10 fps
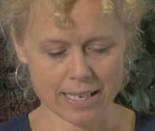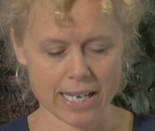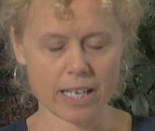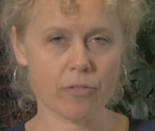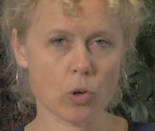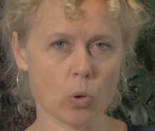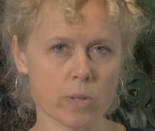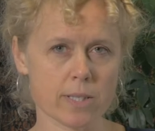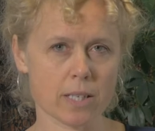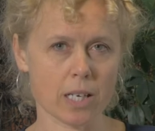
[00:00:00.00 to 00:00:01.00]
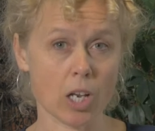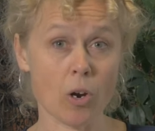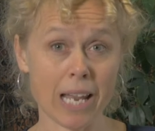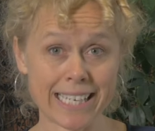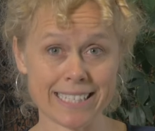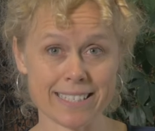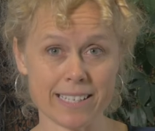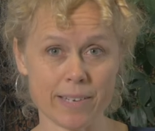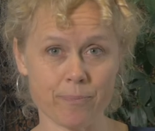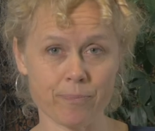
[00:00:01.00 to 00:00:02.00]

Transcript: and of course low latency.